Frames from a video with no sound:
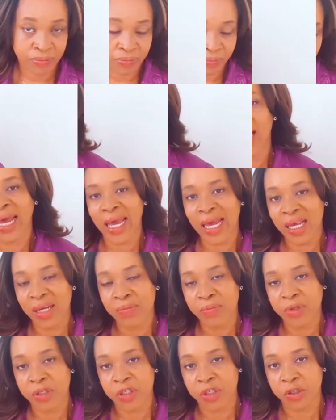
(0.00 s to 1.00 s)
Your
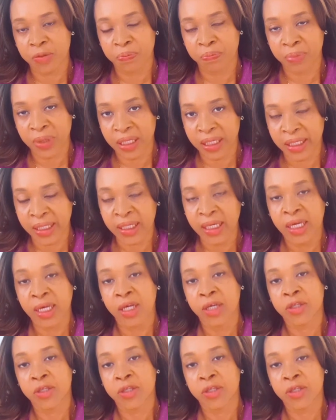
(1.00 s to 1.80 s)
aim should be